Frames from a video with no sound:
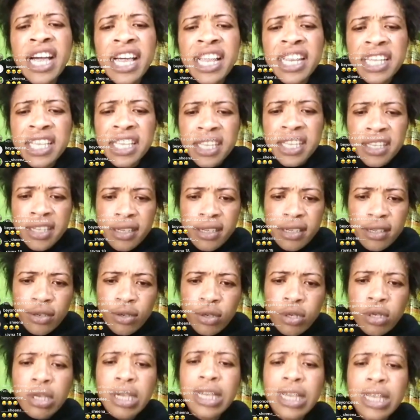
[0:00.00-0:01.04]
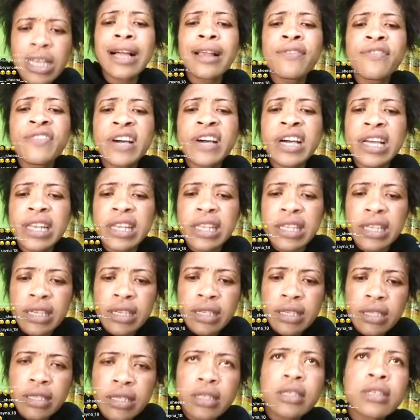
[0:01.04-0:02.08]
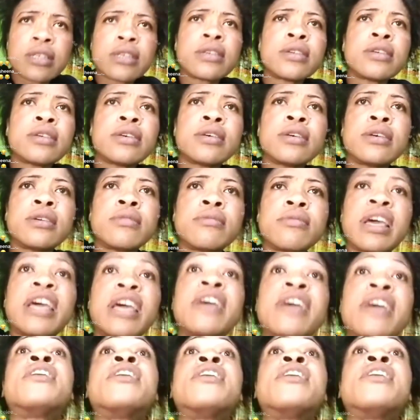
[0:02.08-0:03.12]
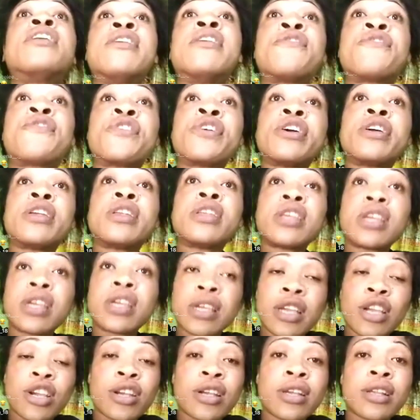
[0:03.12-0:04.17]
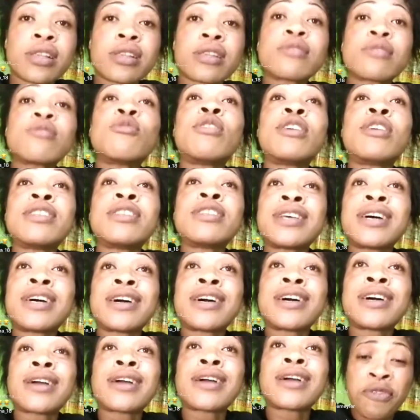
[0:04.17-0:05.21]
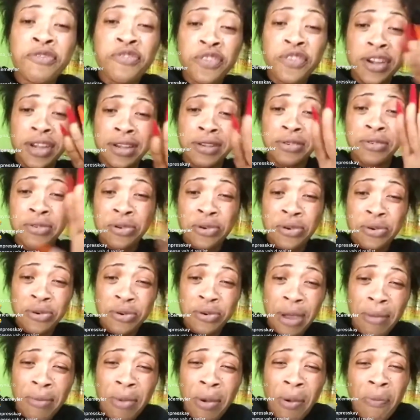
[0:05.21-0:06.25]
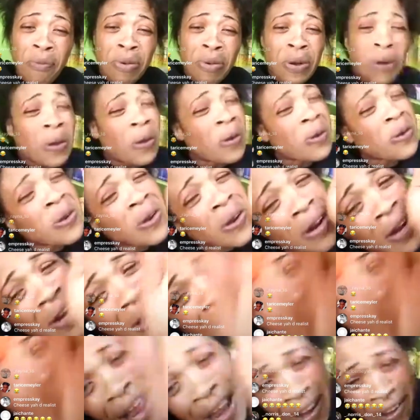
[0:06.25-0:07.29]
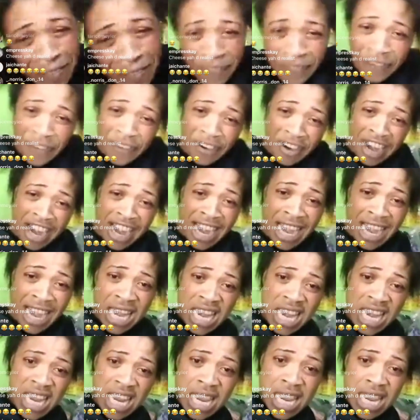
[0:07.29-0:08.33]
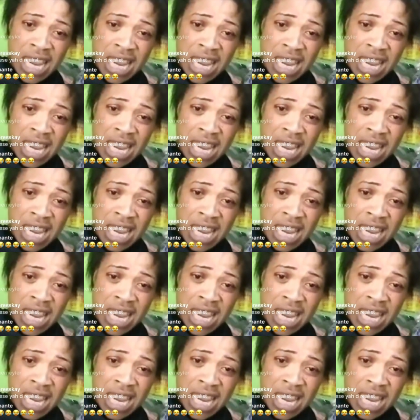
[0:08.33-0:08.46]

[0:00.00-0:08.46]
Ivany. You call Vani. Everybody a friend, yeah girl. One talk. I'm a friend no. I'm a blood clot friend.